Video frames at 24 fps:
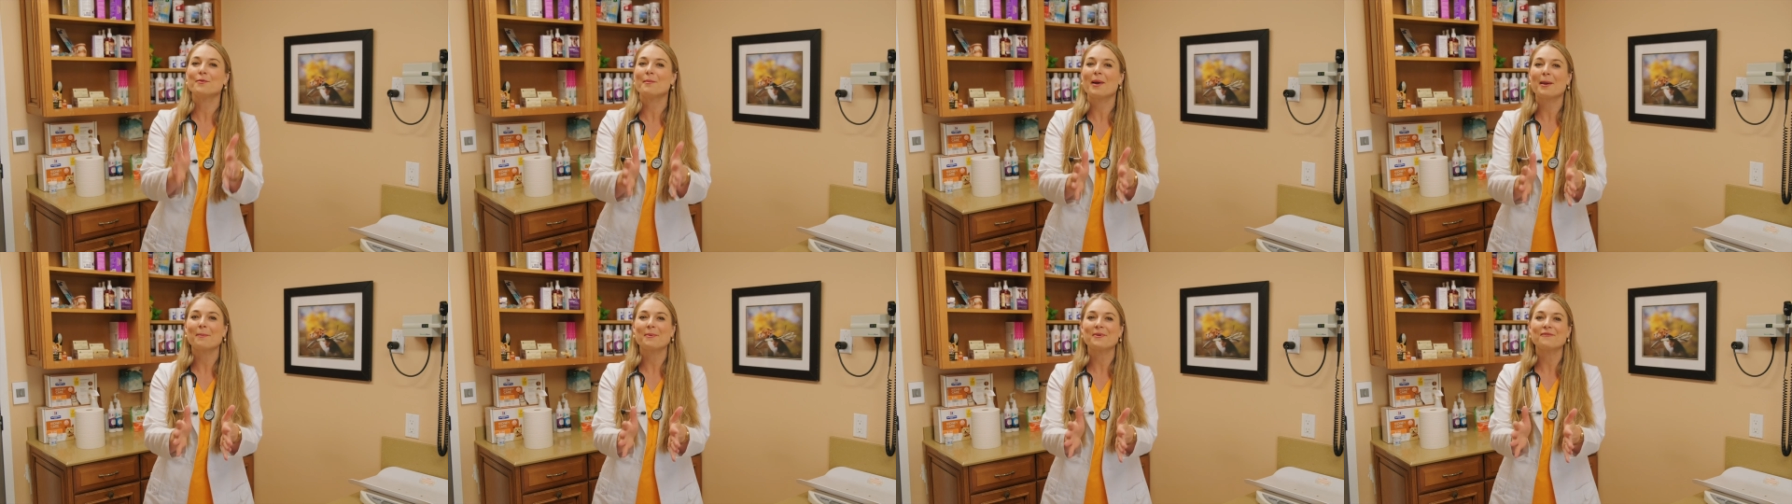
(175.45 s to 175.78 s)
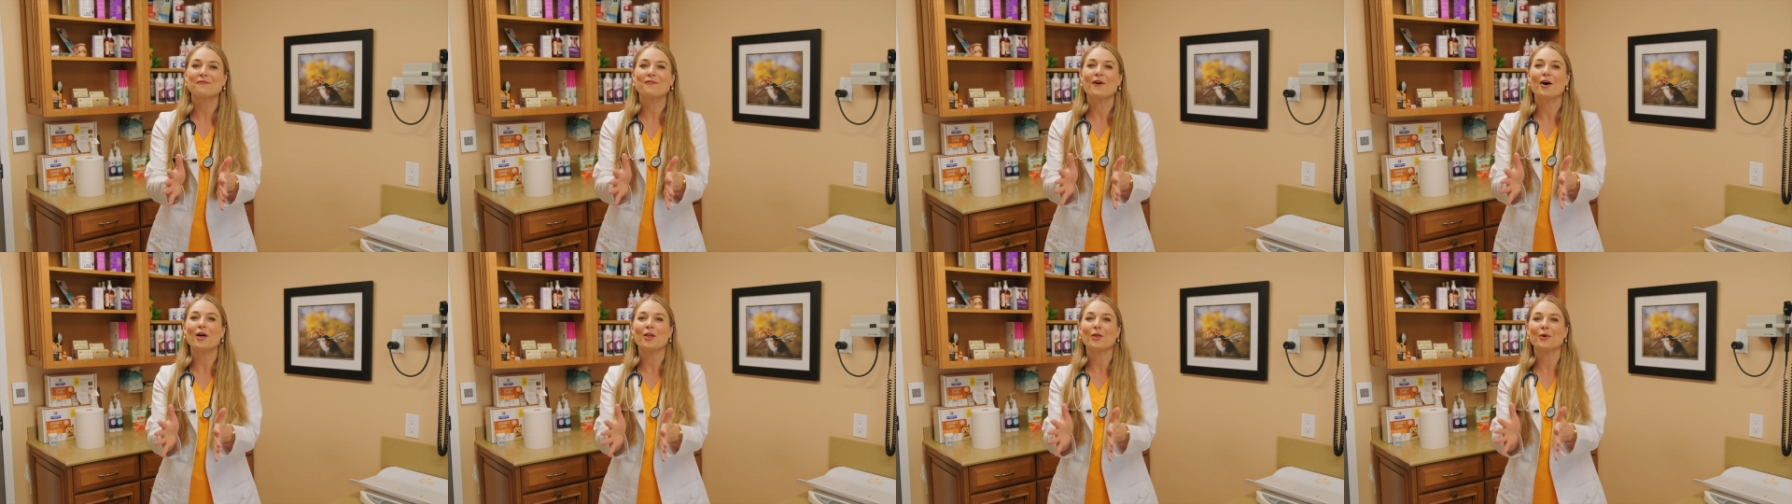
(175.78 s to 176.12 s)
might be
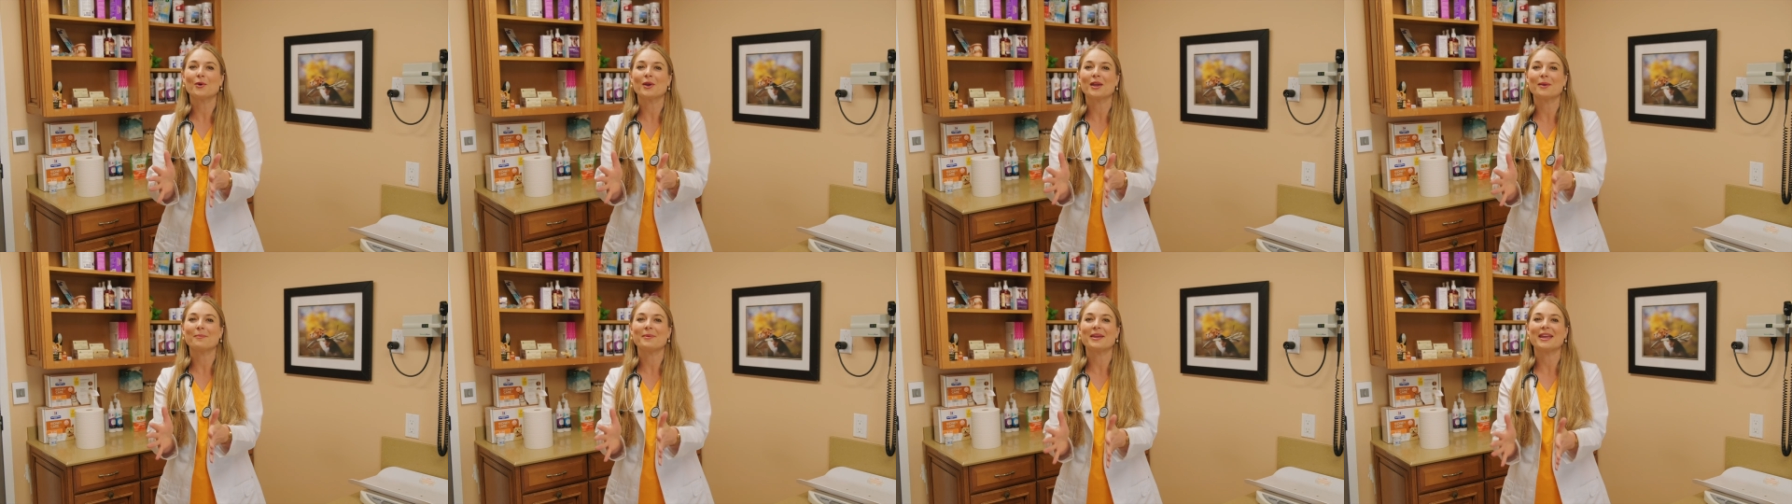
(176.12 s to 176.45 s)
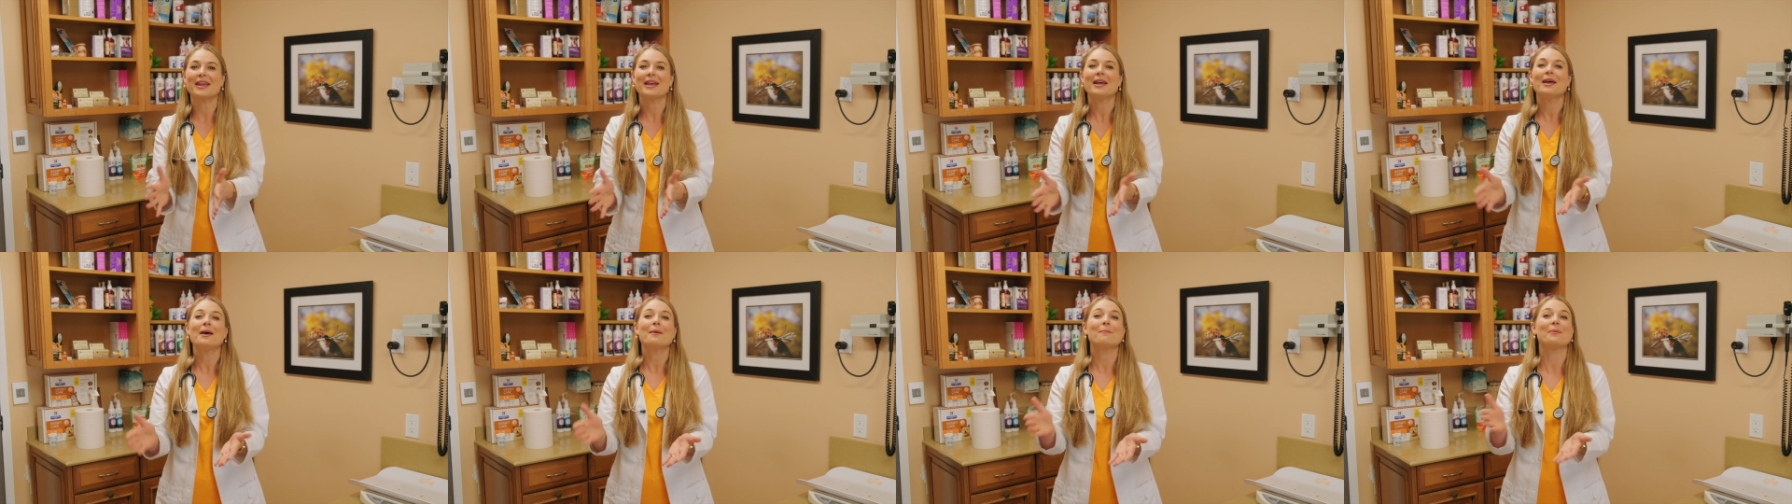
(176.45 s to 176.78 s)
following
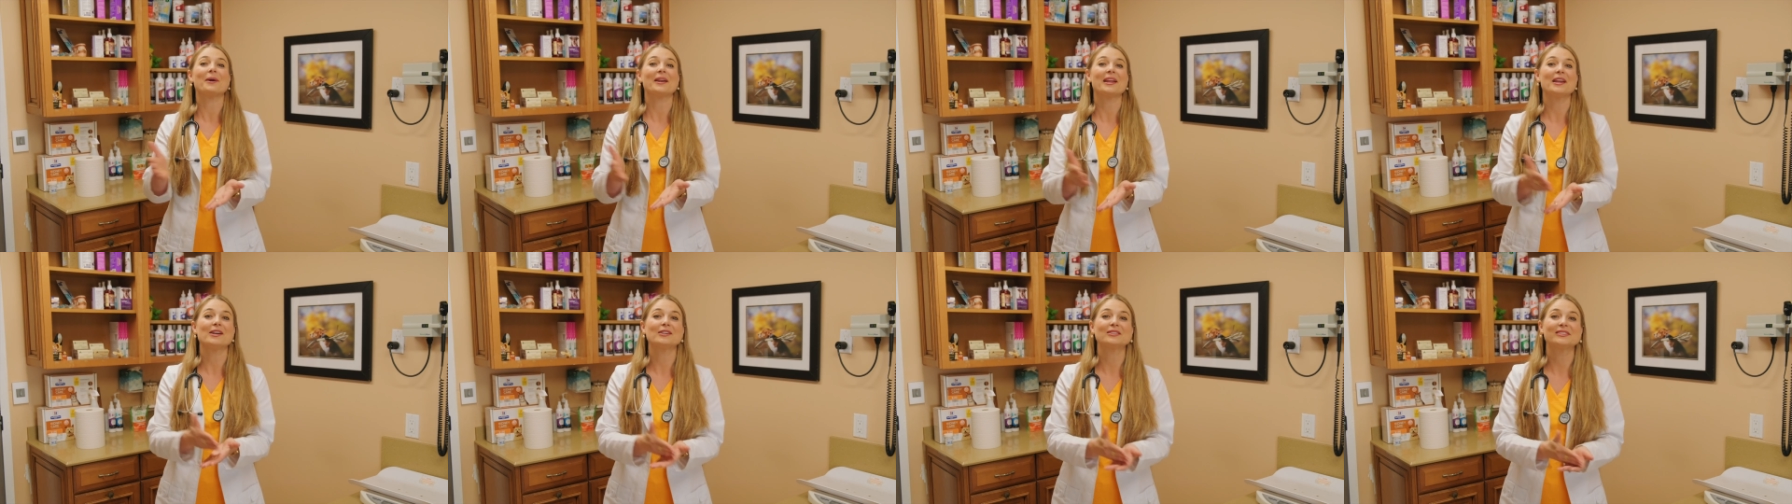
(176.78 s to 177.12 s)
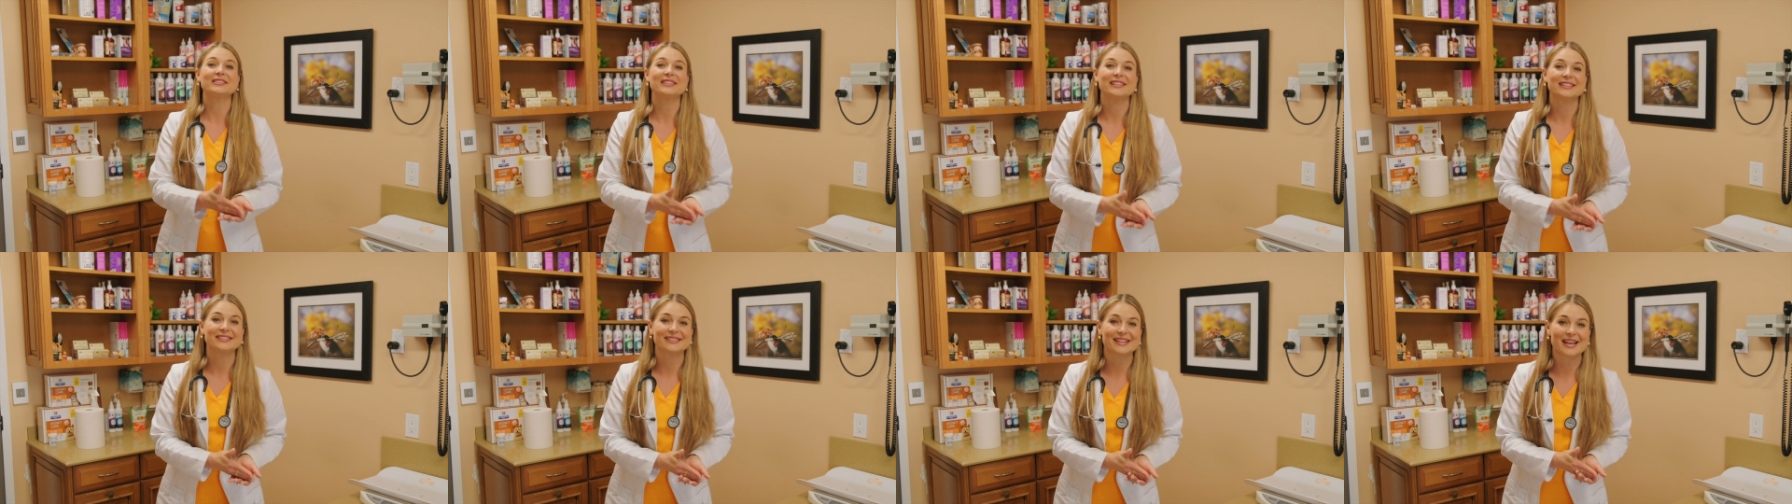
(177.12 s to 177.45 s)
me, but here's
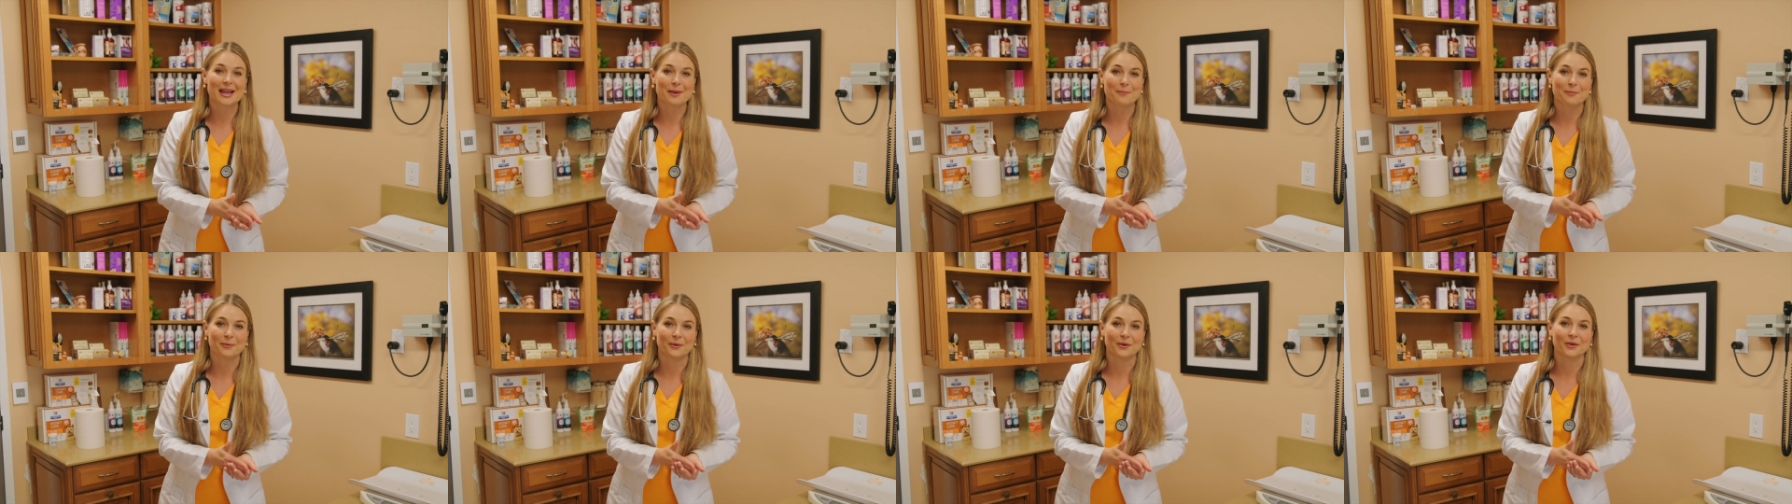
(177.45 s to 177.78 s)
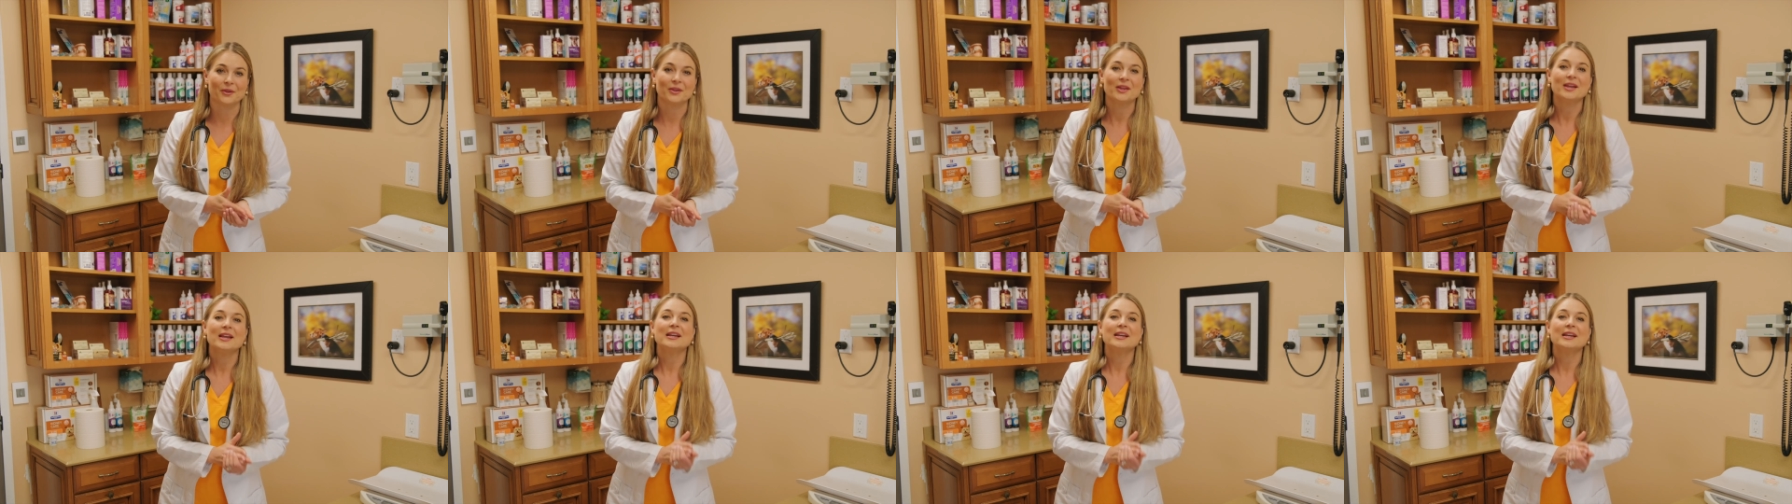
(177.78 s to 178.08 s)
an example.